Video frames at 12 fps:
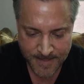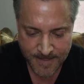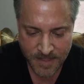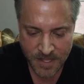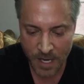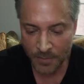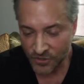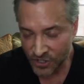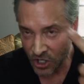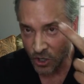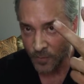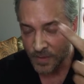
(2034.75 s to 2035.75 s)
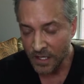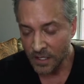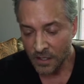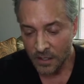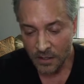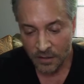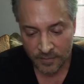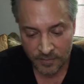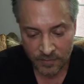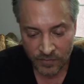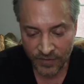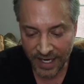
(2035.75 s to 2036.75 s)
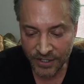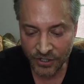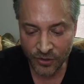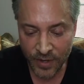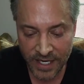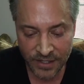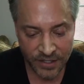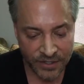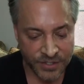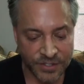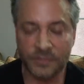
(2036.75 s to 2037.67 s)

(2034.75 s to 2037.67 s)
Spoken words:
Number 2, find your greatness.